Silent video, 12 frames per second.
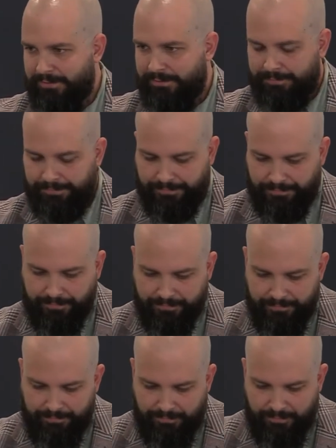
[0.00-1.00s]

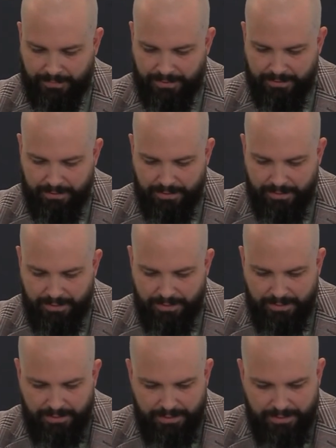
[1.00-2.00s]

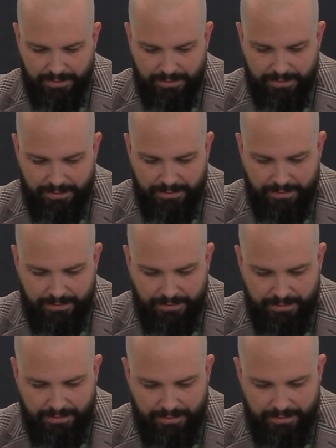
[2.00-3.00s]

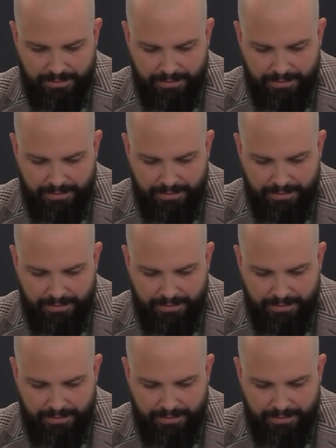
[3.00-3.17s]
Nobody speaks.